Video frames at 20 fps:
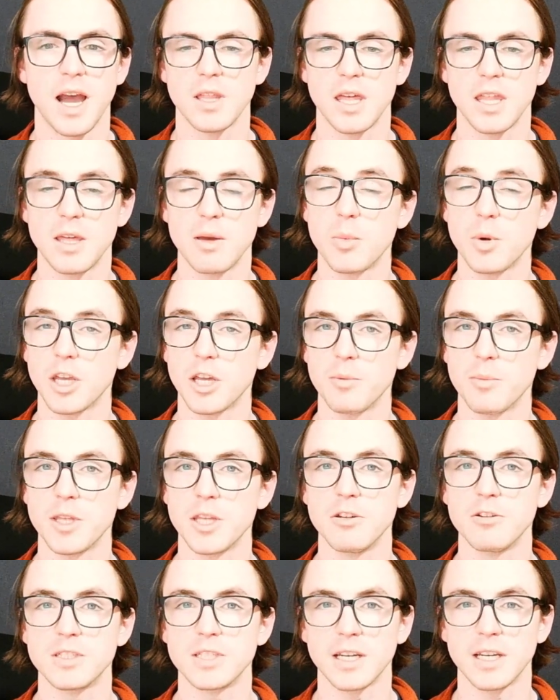and then we're going to be
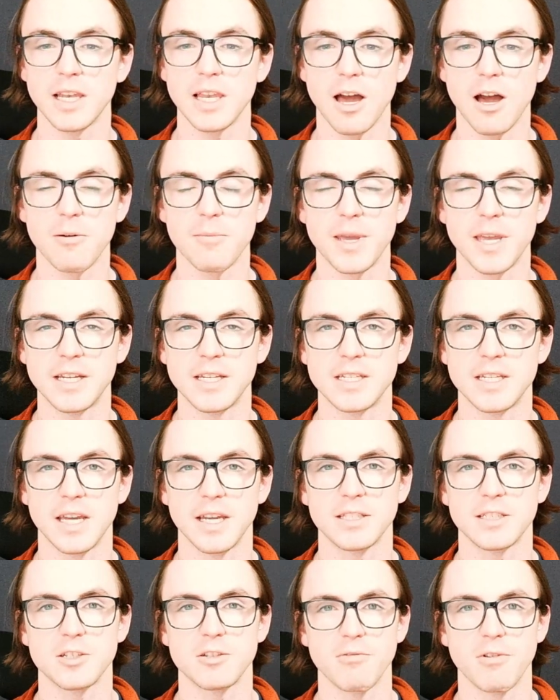using
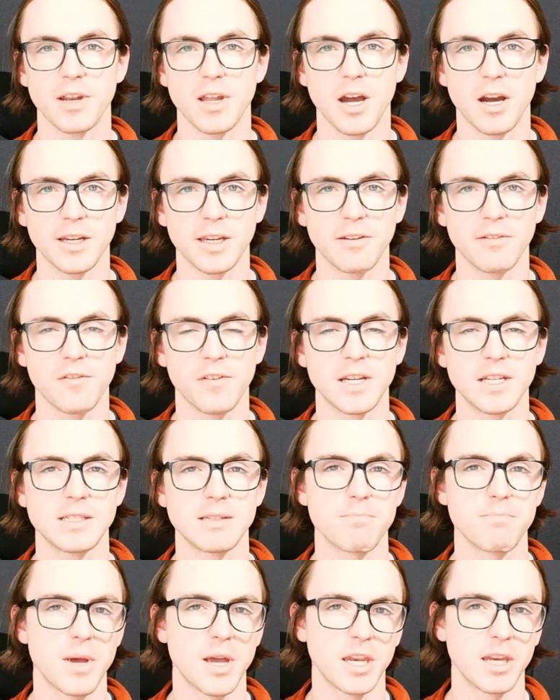LlamaIndex to run a Hugging Face
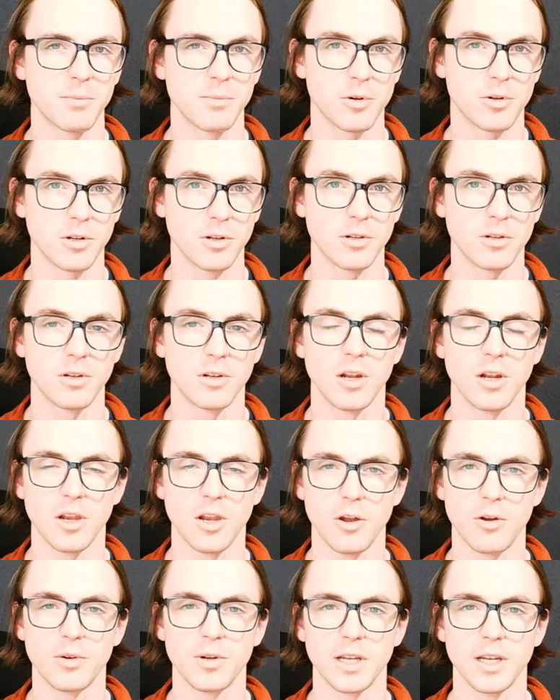embedding model
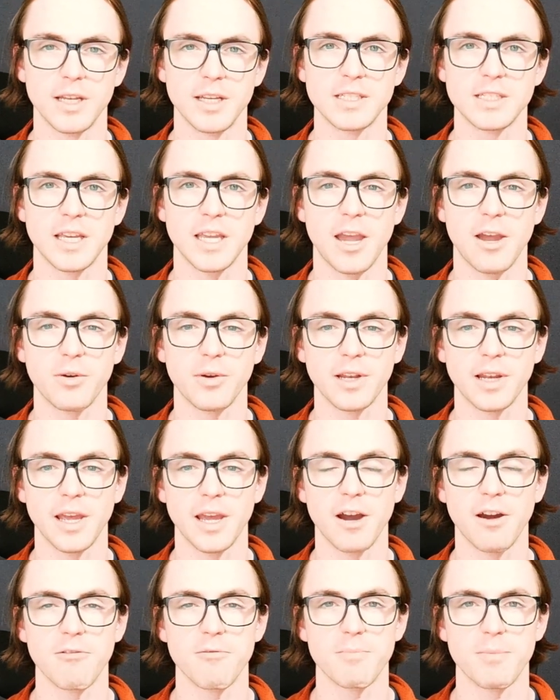locally to calculate
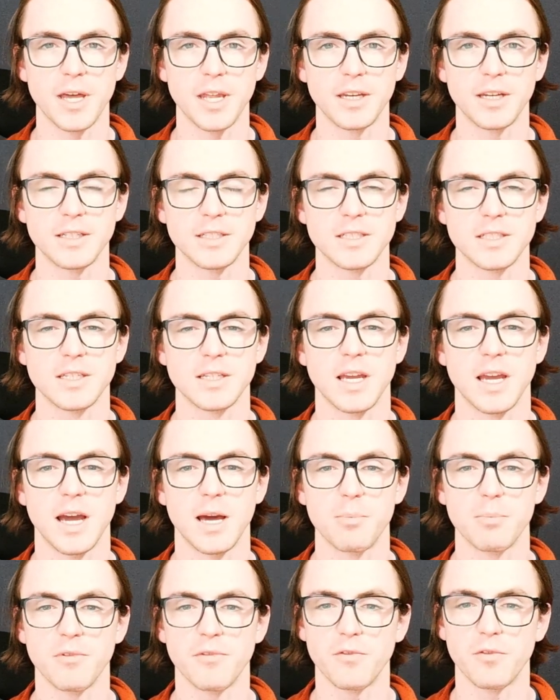our embeddings
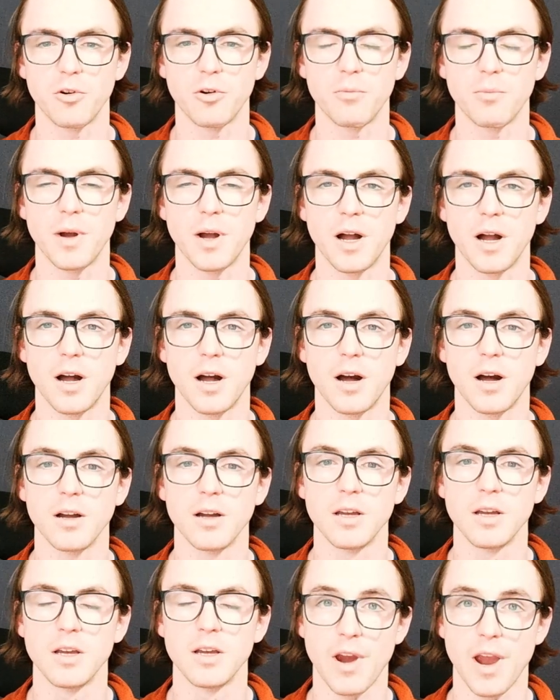and perform our
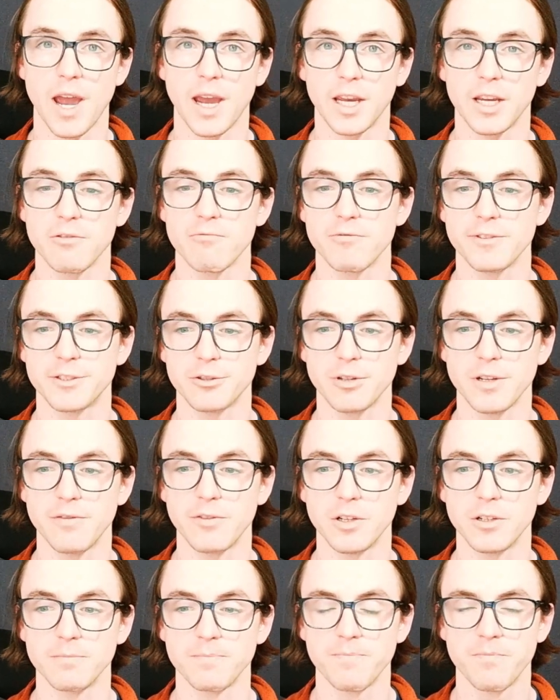RAG retrieval.